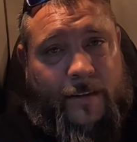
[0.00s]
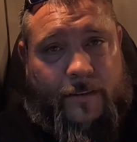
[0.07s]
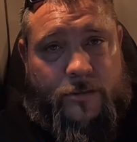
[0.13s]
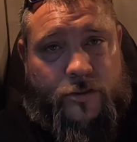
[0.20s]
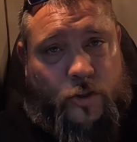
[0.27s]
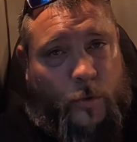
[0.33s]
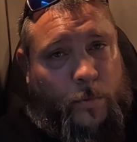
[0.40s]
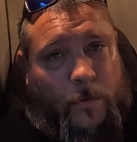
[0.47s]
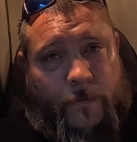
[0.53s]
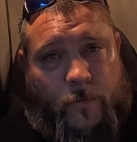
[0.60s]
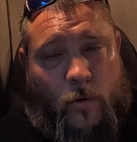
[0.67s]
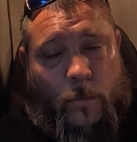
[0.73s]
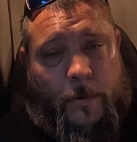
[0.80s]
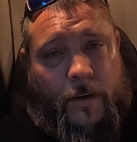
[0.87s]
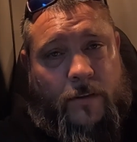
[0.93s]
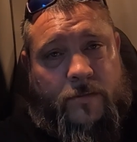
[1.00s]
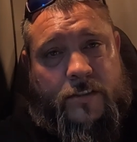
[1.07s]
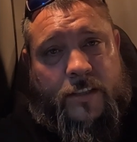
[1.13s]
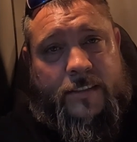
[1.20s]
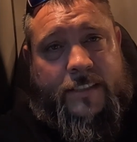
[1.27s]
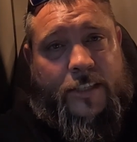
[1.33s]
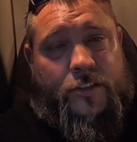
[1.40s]
Super informative. It's
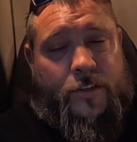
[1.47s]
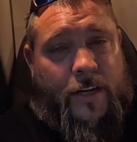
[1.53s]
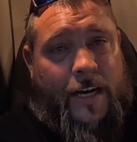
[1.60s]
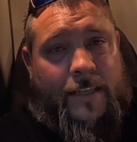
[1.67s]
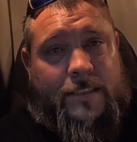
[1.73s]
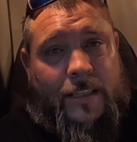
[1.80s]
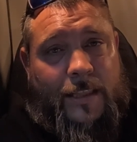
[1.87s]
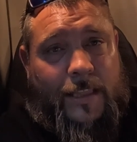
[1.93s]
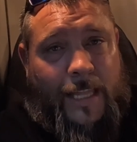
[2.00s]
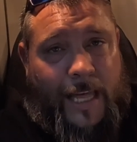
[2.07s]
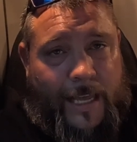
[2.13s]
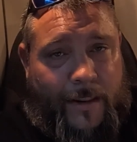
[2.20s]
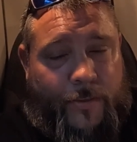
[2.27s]
going to teach you guys a lot